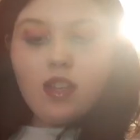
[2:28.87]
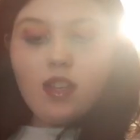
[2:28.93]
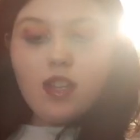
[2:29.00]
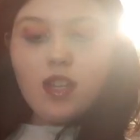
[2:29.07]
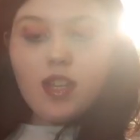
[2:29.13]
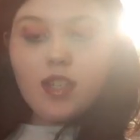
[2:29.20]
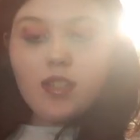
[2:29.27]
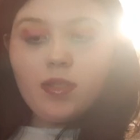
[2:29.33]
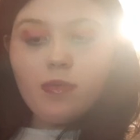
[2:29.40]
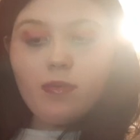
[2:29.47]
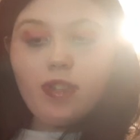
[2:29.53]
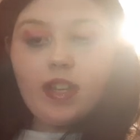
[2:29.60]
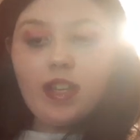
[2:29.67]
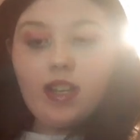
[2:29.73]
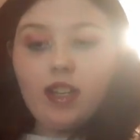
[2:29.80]
Next
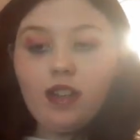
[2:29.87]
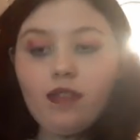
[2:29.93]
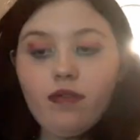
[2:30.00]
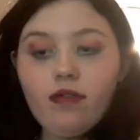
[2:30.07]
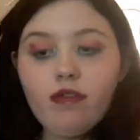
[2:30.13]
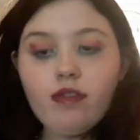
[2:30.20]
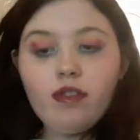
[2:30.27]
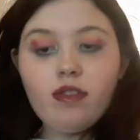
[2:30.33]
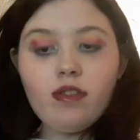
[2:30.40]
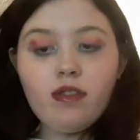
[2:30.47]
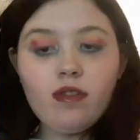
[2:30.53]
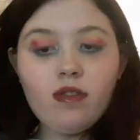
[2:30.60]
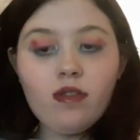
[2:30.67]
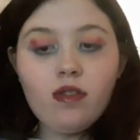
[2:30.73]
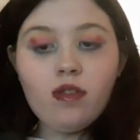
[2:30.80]
we have
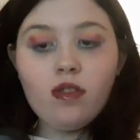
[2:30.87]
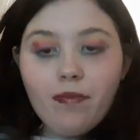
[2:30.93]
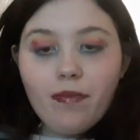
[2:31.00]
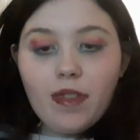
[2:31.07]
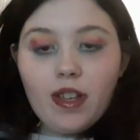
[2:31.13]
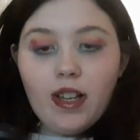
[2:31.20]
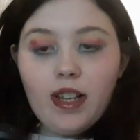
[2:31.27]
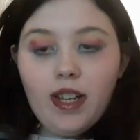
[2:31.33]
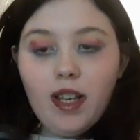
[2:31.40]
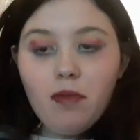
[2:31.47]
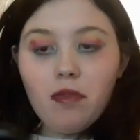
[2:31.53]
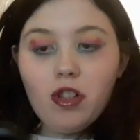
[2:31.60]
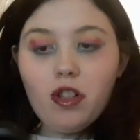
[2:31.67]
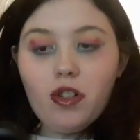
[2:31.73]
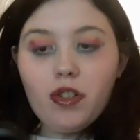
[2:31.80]
a lip
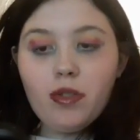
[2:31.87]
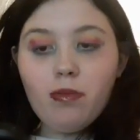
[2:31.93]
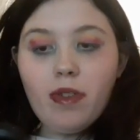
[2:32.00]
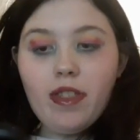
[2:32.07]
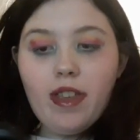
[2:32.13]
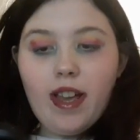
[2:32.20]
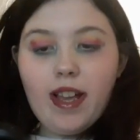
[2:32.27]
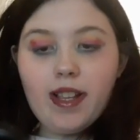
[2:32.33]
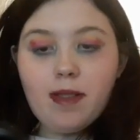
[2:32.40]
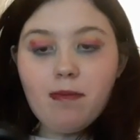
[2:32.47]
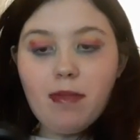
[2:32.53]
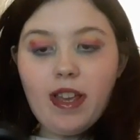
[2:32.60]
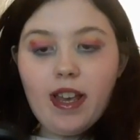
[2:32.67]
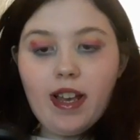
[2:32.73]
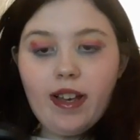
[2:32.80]
gloss with
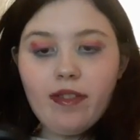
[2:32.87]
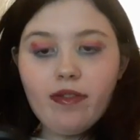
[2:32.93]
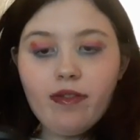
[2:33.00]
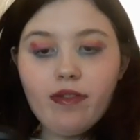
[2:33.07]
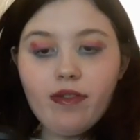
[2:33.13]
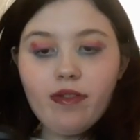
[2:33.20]
SPF,